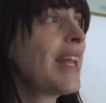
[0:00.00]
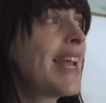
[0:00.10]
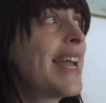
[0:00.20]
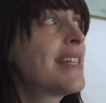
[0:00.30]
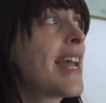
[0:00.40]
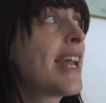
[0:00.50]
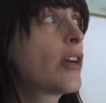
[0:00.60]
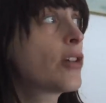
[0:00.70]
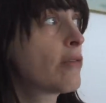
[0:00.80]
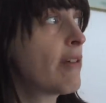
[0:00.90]
It is
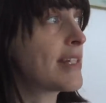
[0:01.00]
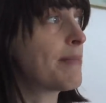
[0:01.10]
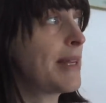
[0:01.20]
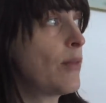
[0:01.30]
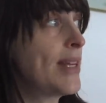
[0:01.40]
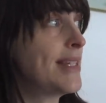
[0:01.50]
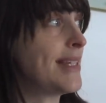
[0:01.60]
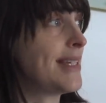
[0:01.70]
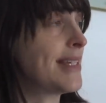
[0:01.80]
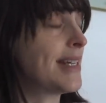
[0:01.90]
incredibly
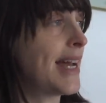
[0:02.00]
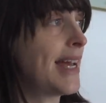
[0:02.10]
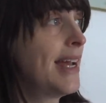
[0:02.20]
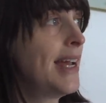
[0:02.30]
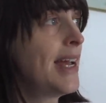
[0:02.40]
windy today.